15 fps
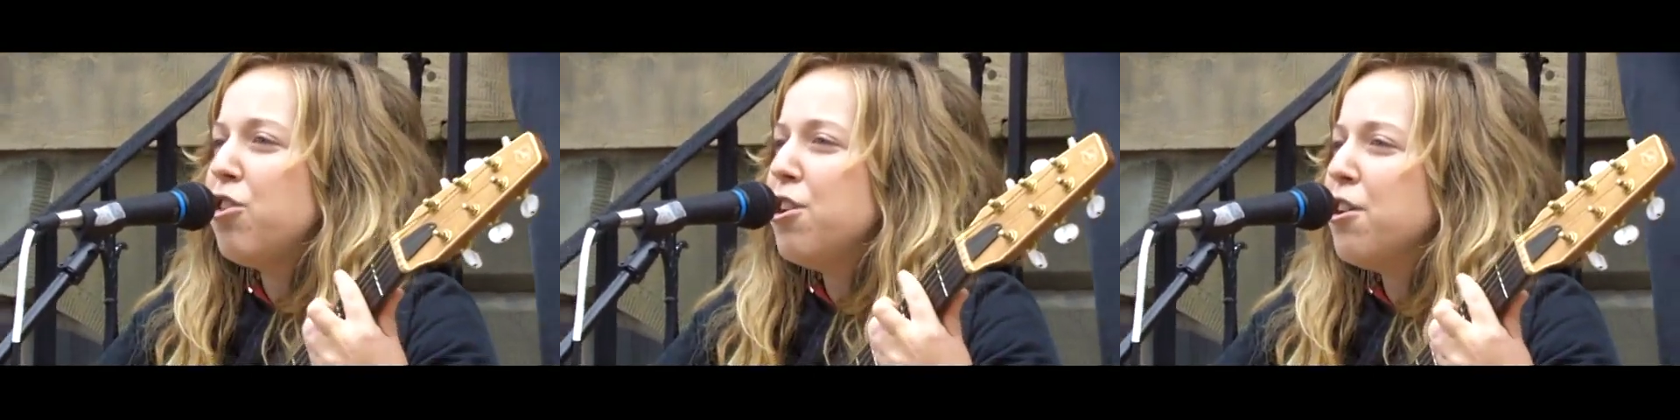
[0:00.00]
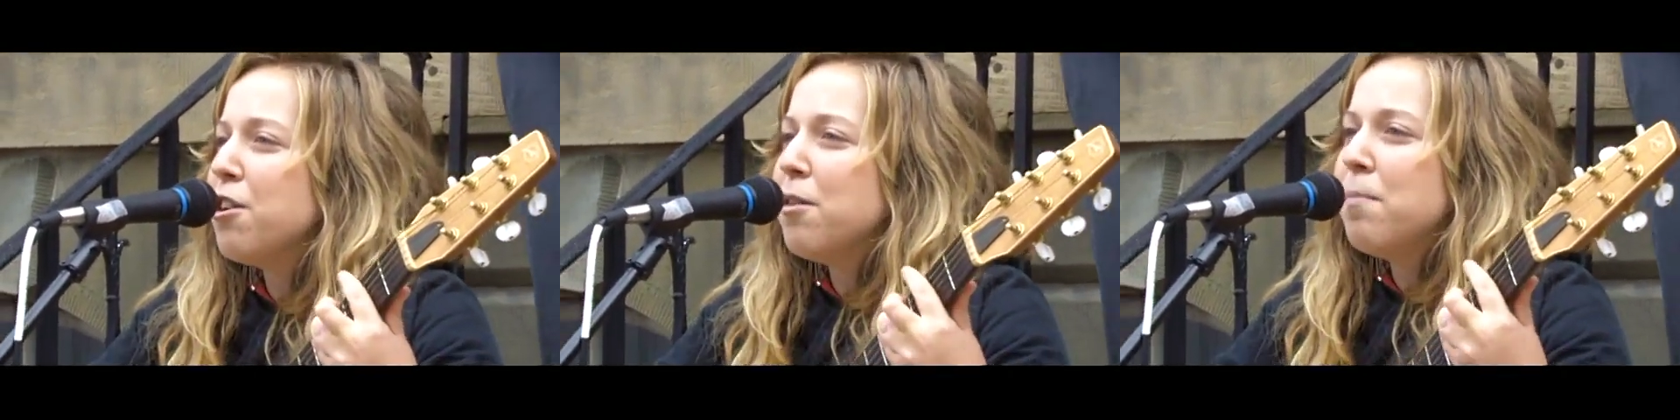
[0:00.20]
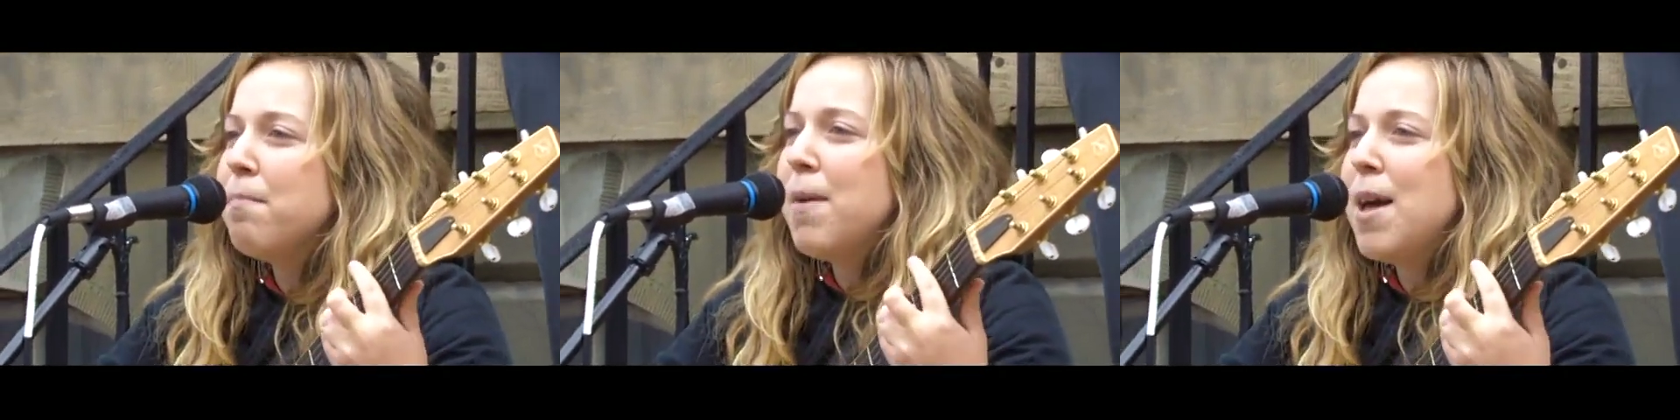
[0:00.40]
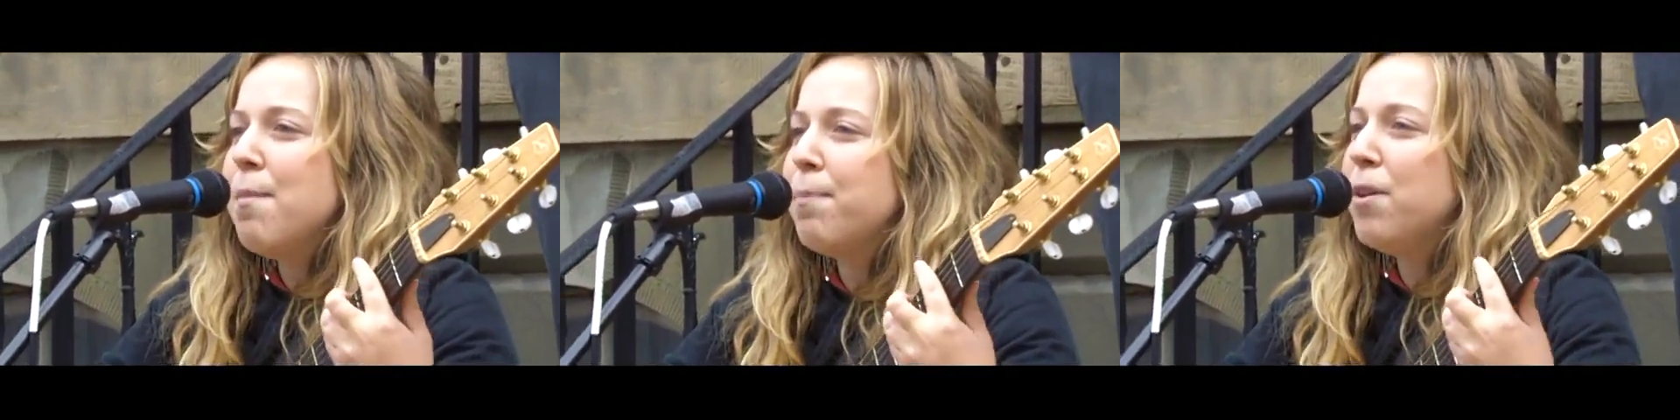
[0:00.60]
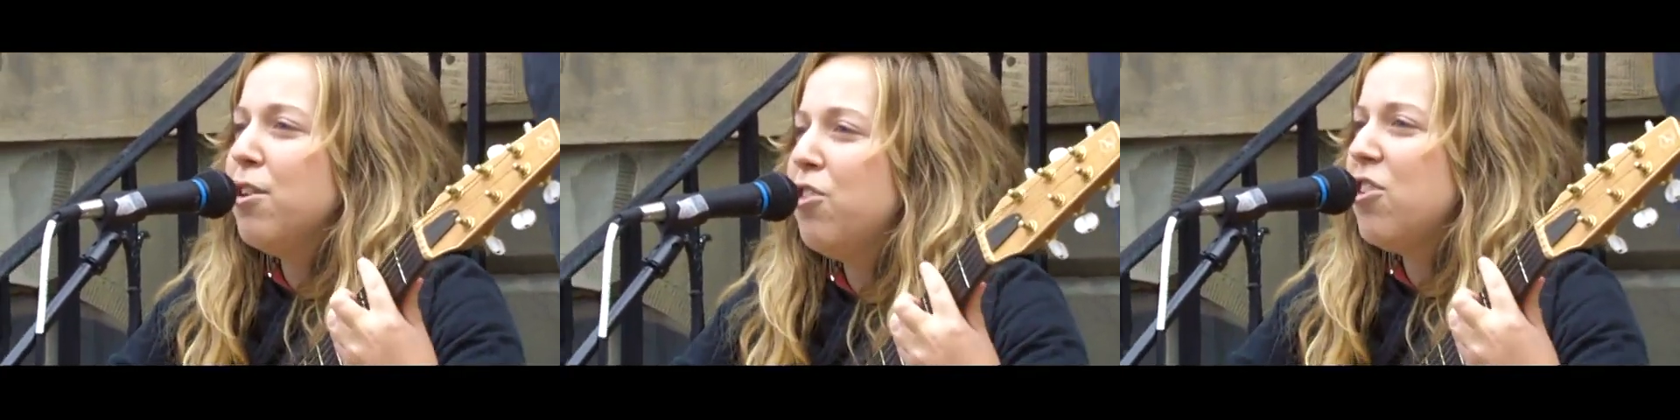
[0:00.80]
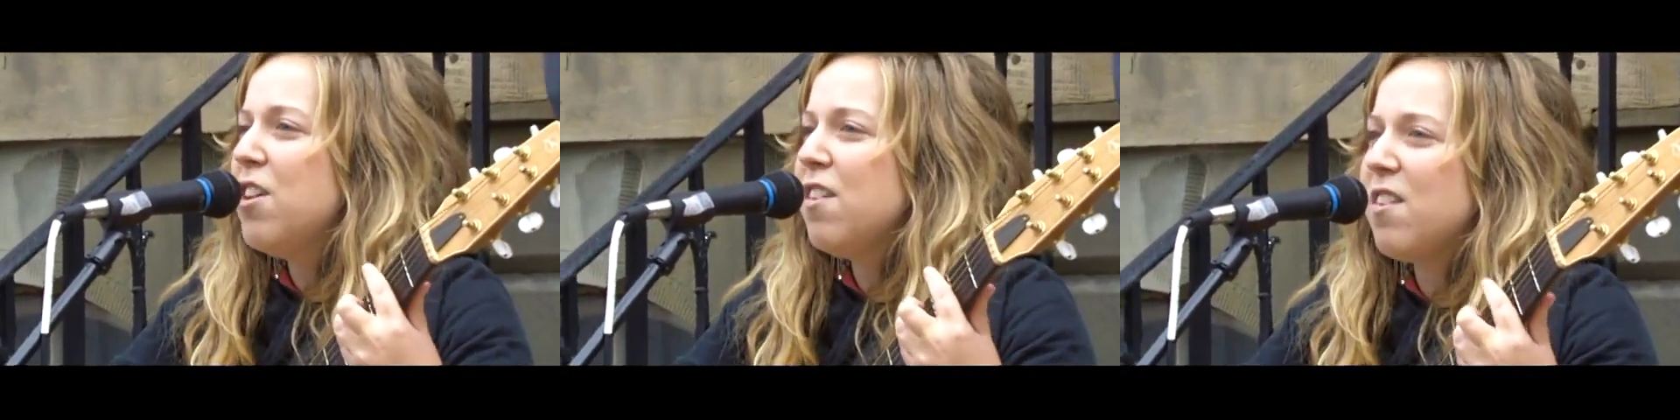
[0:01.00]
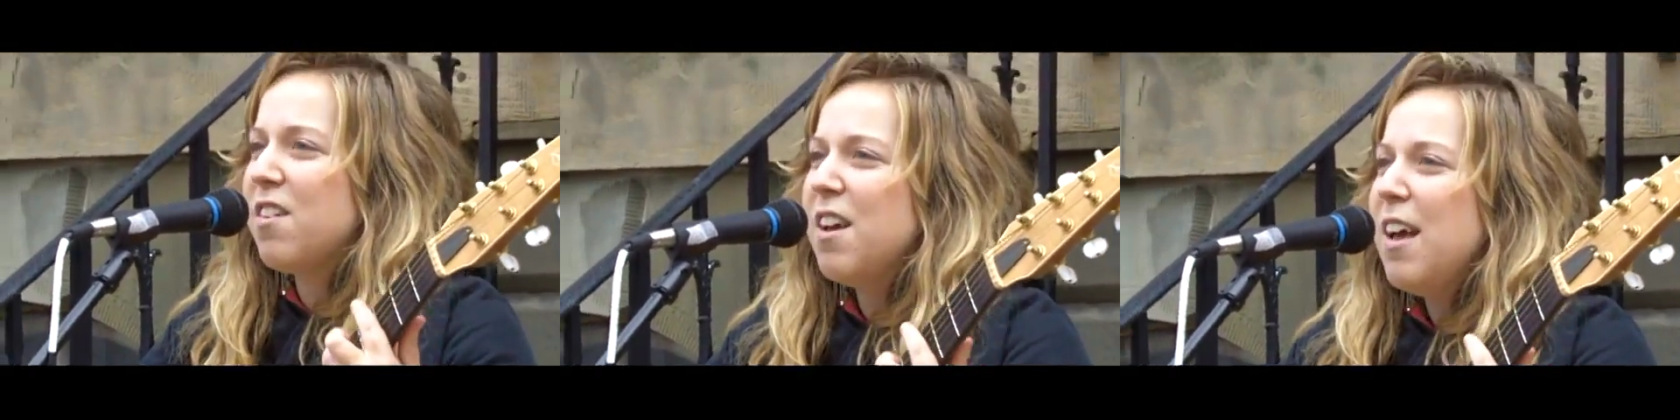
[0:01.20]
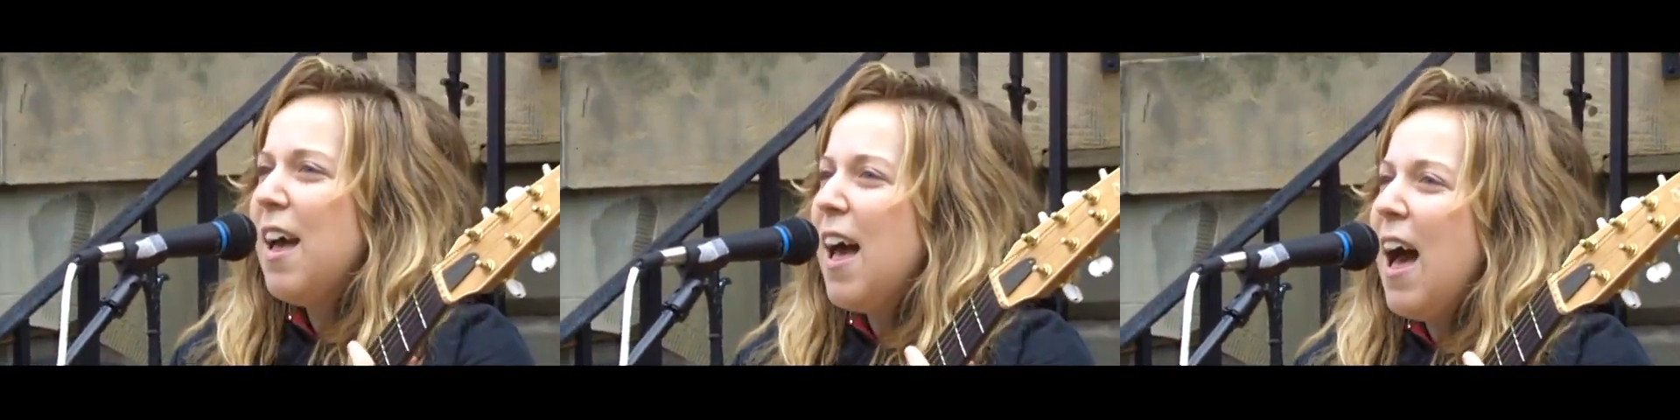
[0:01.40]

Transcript: sugar maple just